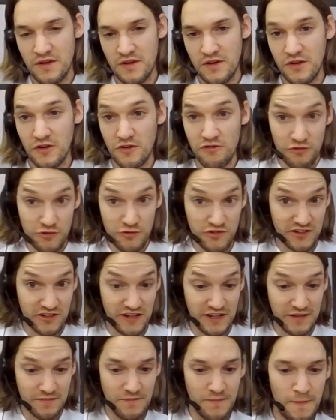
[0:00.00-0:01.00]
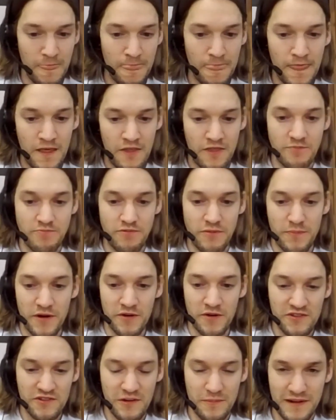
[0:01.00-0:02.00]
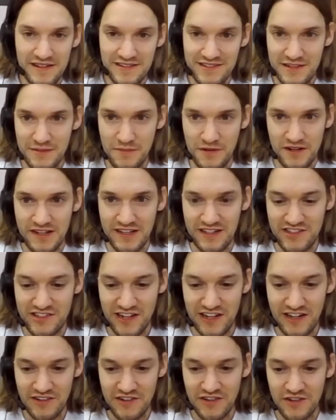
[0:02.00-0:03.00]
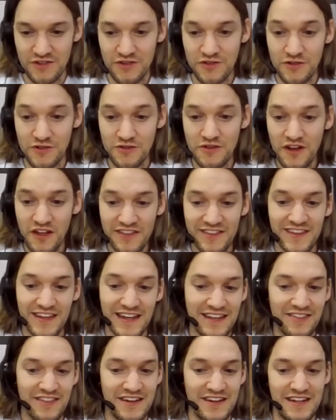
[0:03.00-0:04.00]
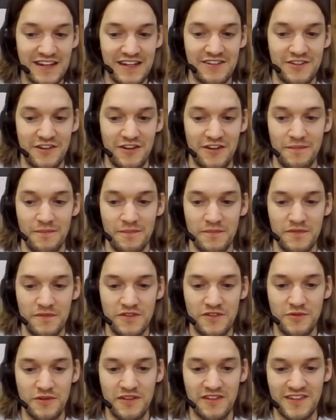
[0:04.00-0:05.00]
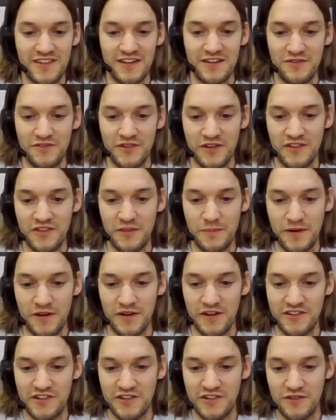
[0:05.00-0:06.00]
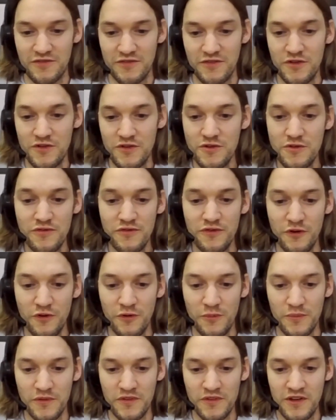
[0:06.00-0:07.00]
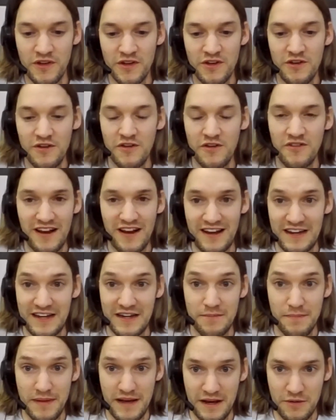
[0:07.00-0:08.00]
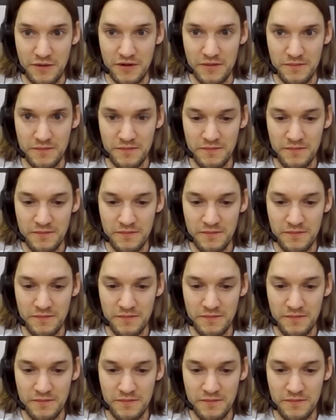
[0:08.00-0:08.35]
And crucially, the proposed capacity market changes do nothing in the near term to incentivize the purchase of new forms of clean power.